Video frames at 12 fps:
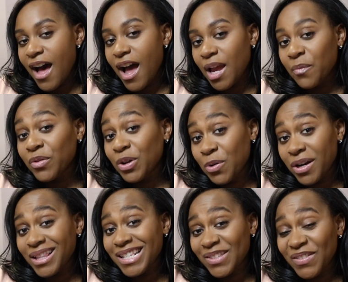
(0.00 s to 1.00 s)
I am
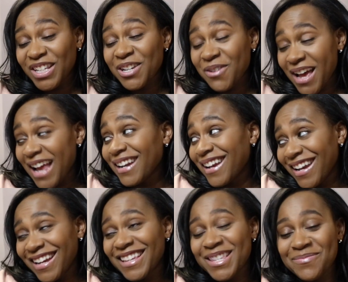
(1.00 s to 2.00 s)
recording this video at
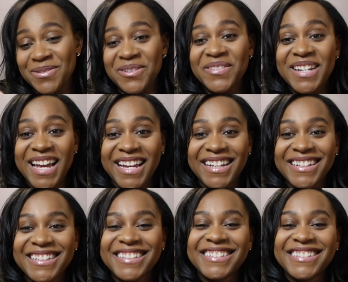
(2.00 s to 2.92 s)
night in the middle of the night.